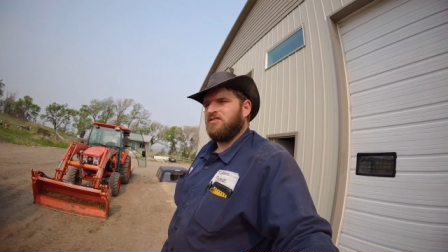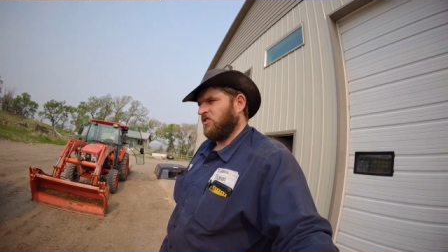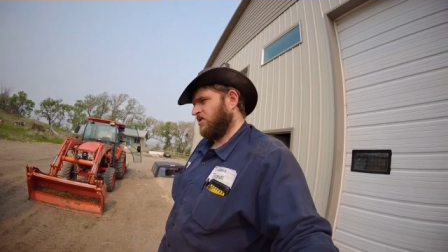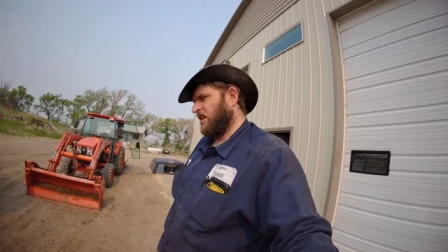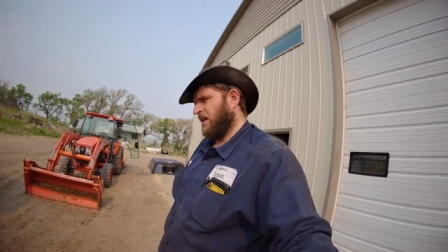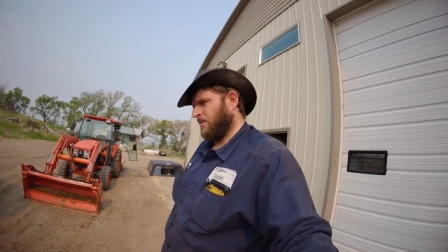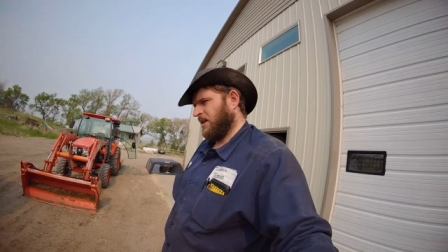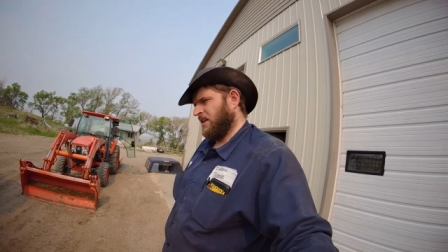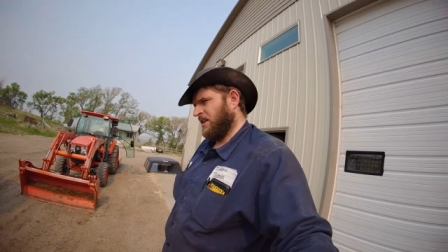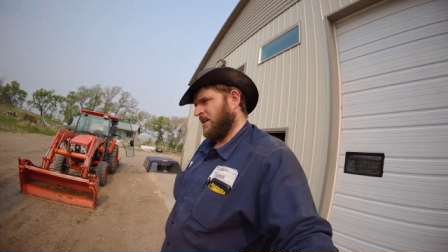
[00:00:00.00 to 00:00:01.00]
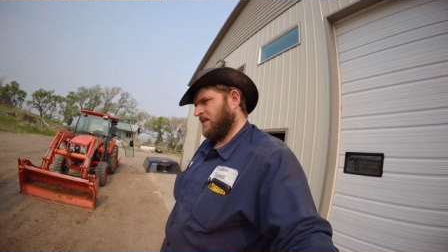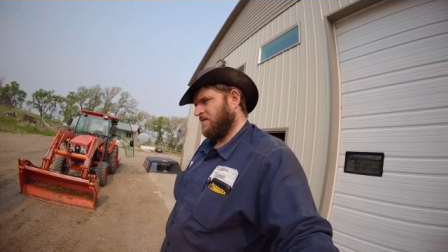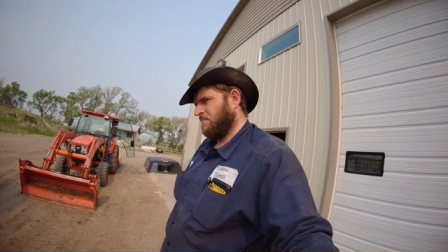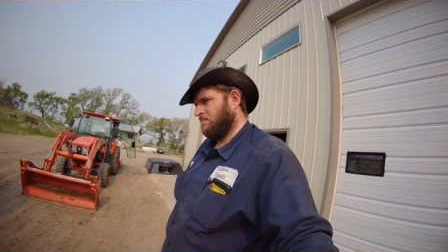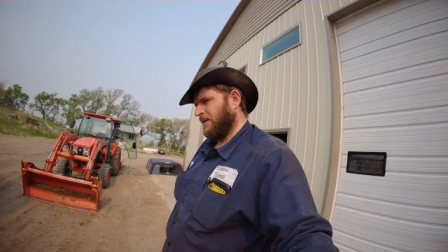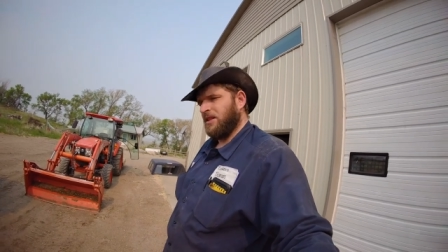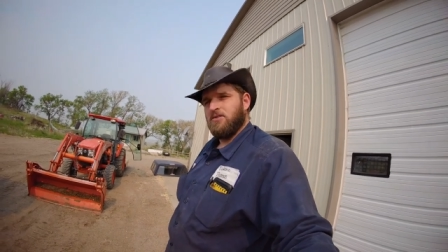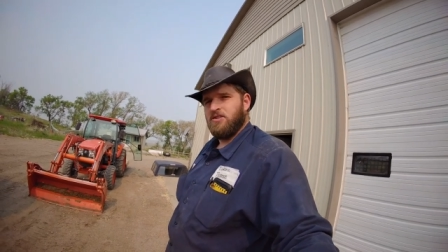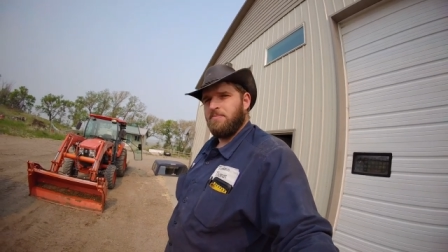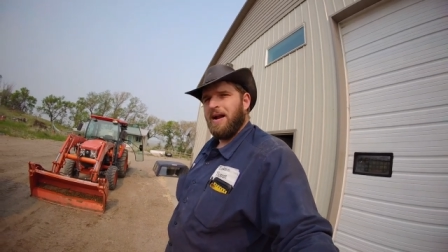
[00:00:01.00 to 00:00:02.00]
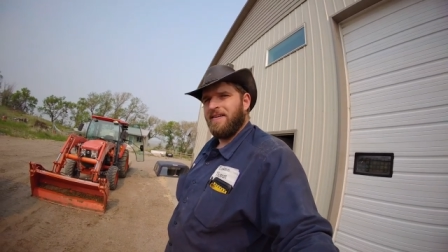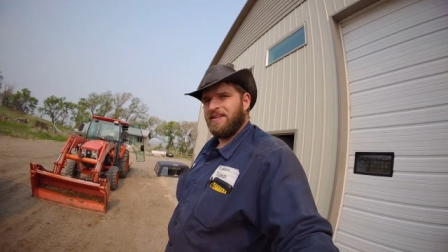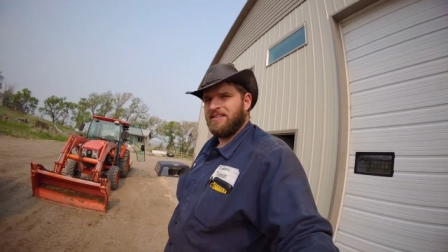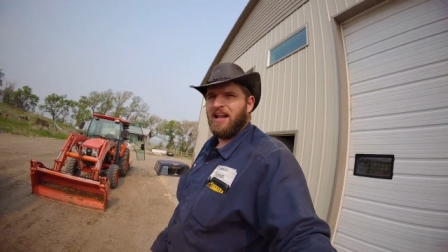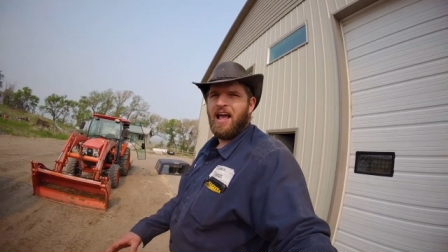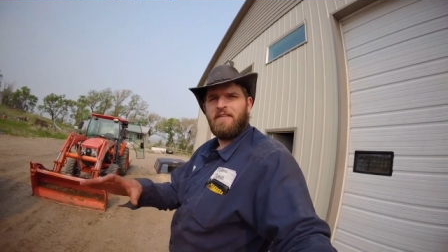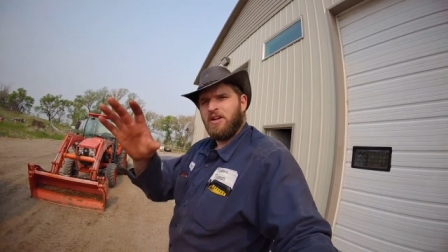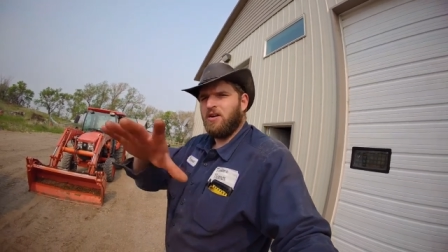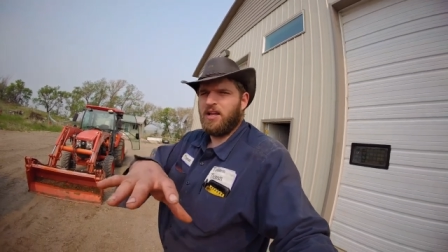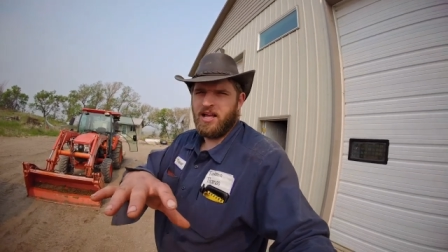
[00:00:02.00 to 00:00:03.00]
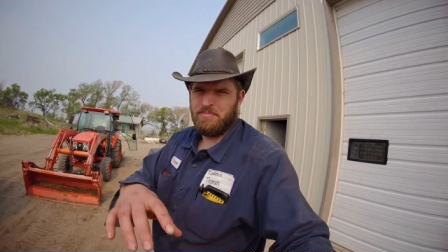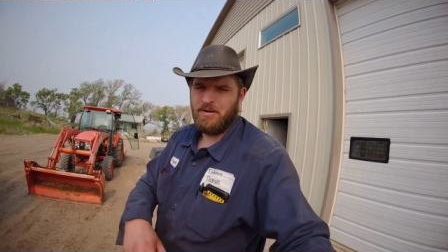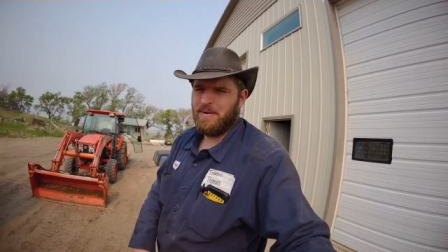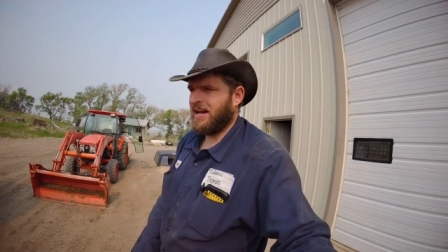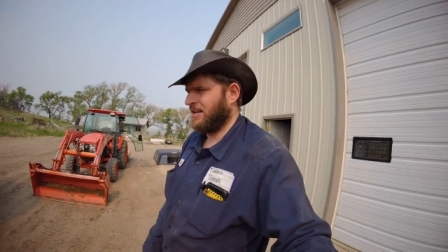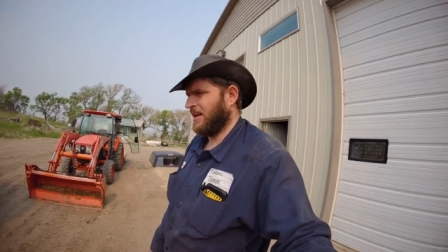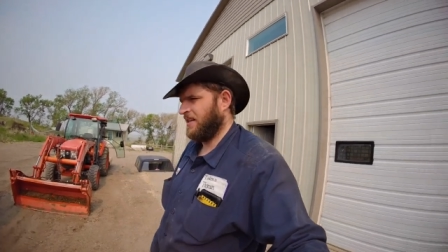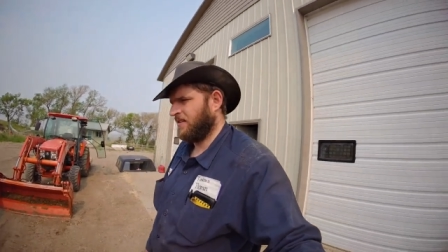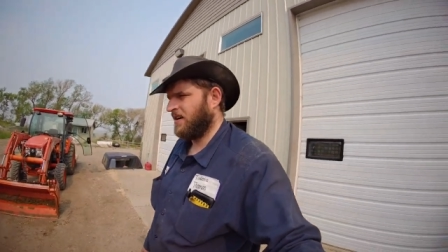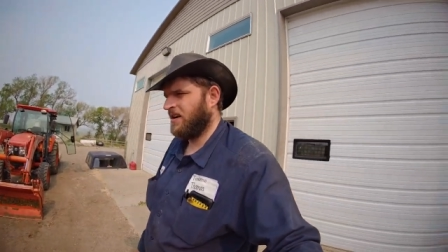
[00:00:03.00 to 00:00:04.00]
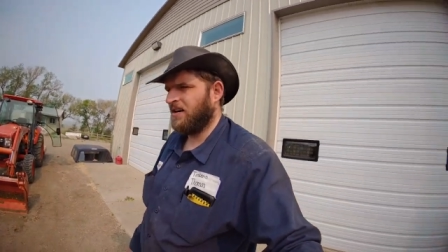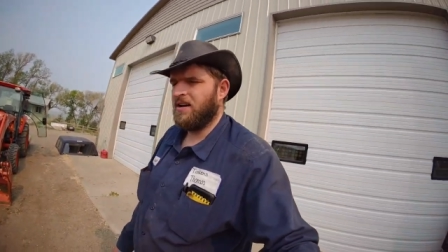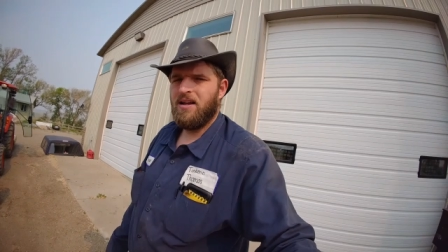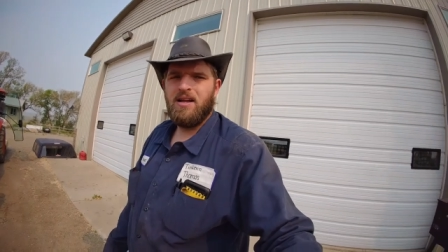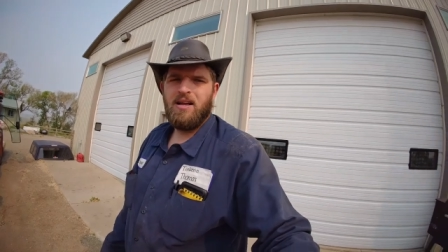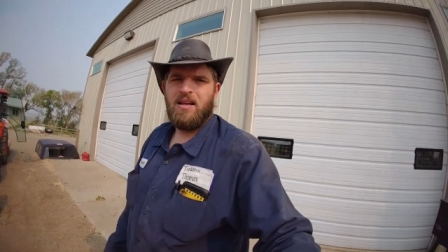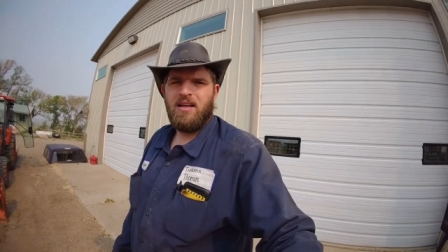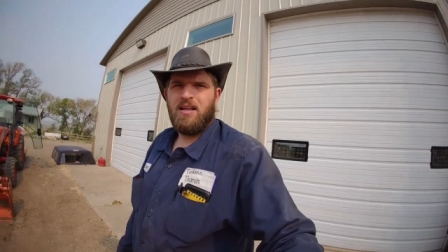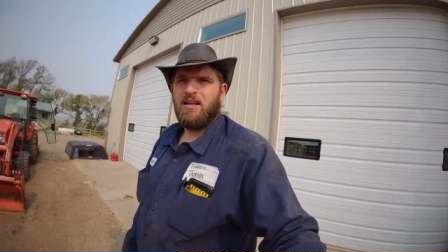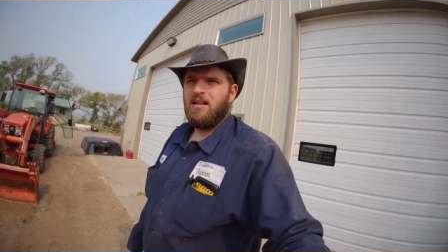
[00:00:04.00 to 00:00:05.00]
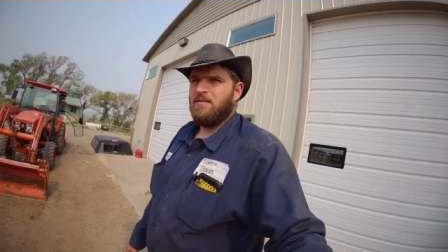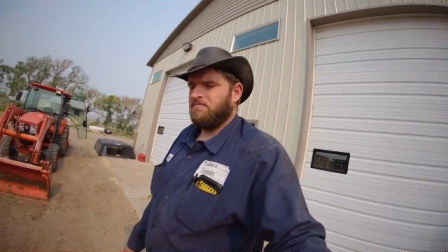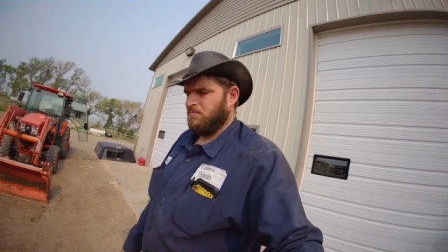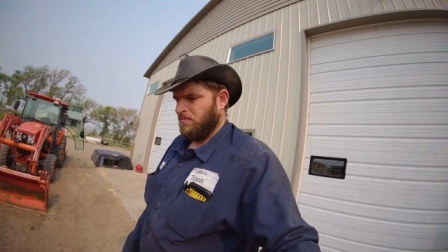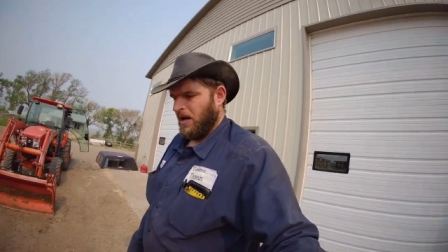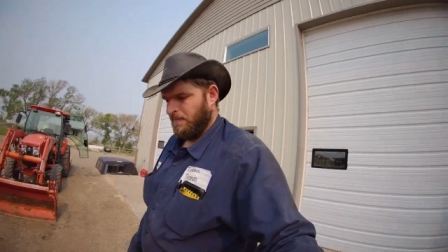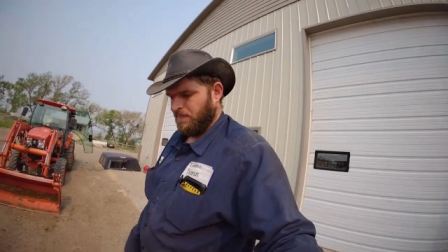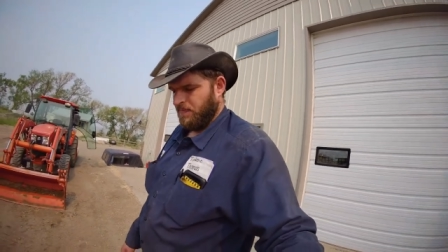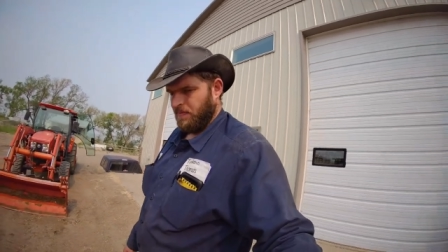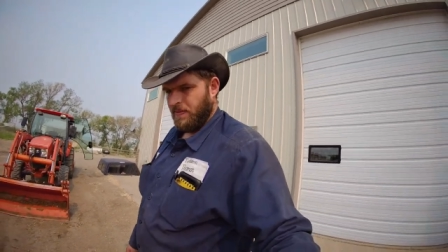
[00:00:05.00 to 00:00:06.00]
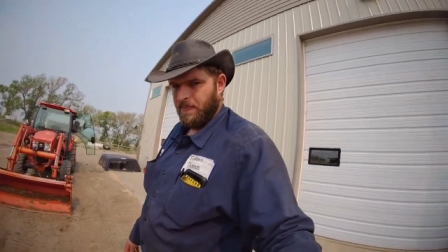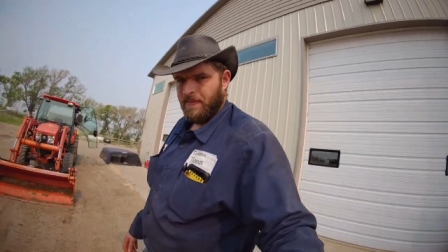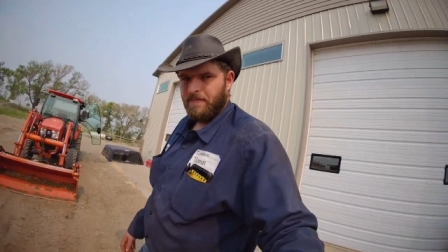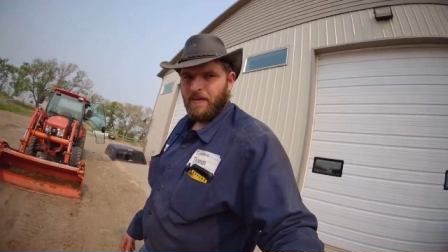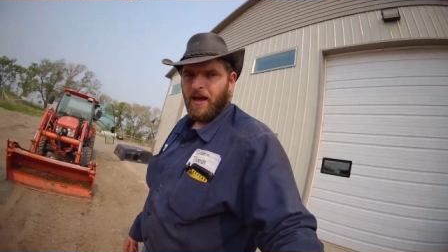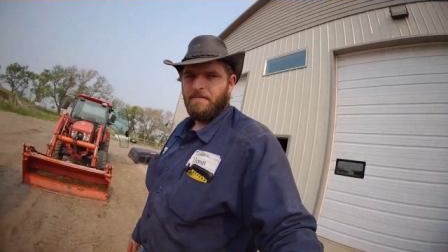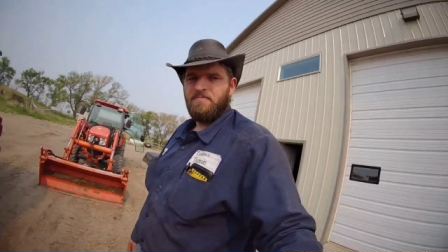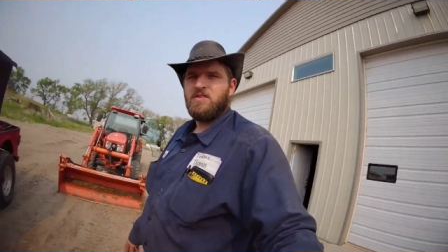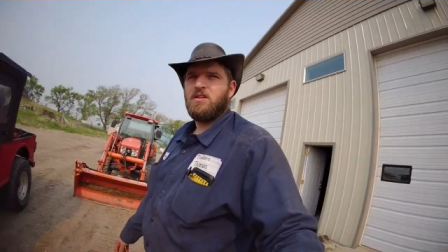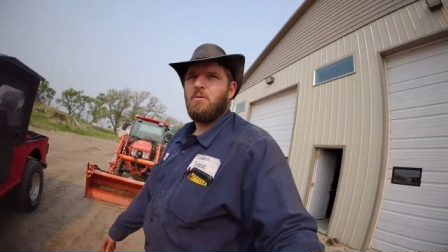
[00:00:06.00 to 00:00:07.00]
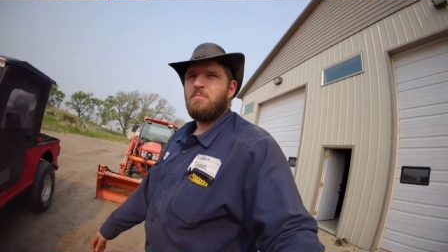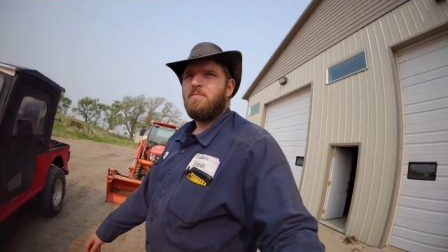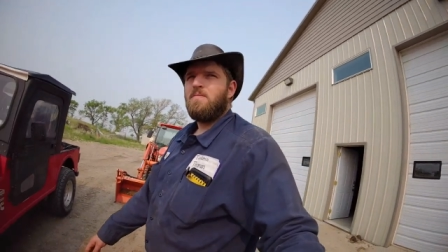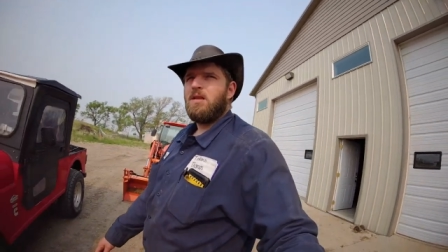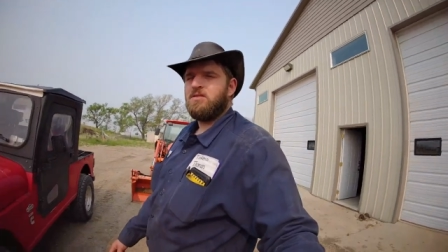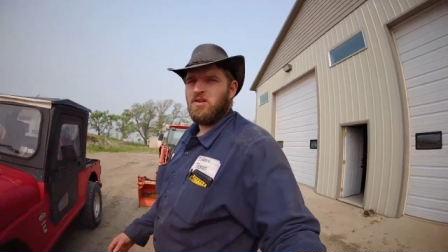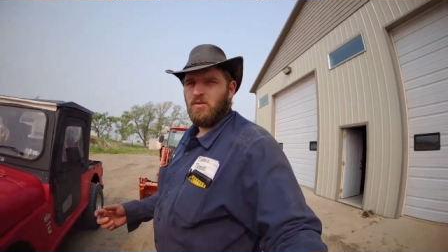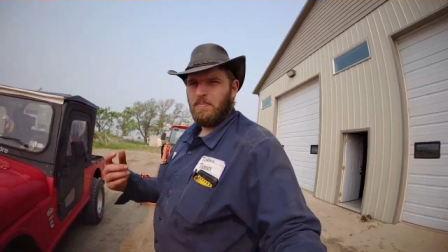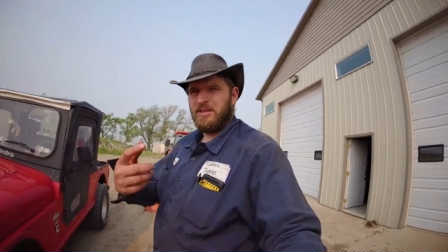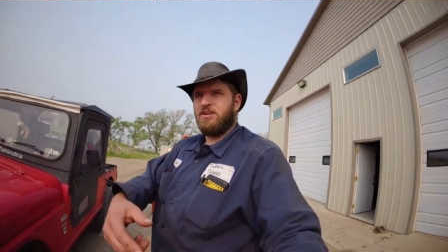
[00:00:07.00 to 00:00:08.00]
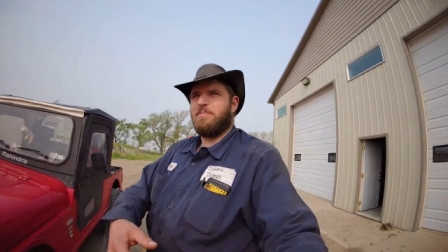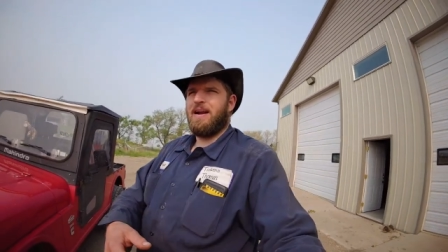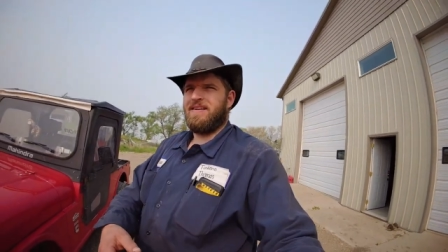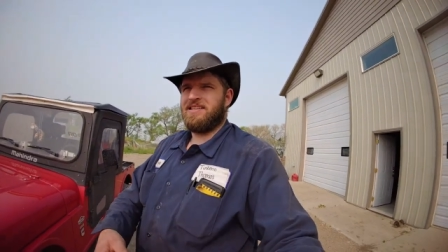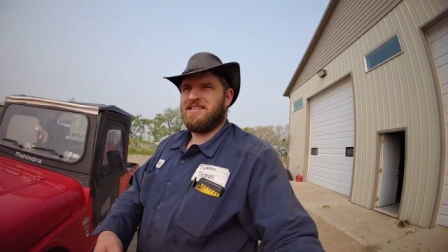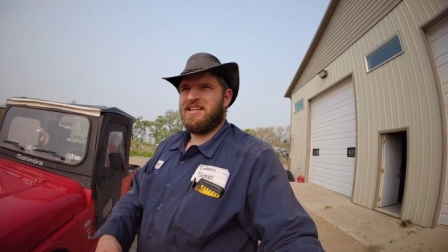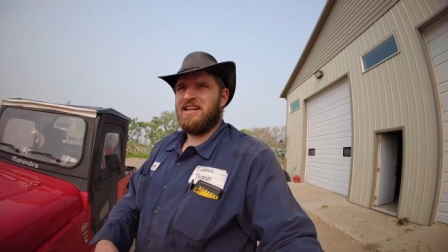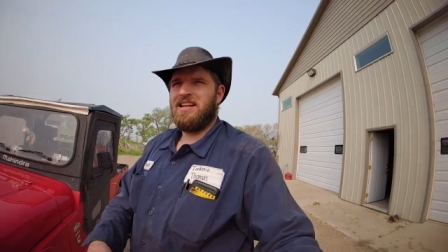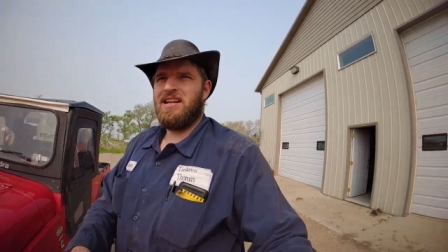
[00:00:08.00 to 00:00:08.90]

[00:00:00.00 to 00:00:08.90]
So today we're gonna put those new bearings in. I have it all kind of put back together. But yeah, so we'll put the new bearings in.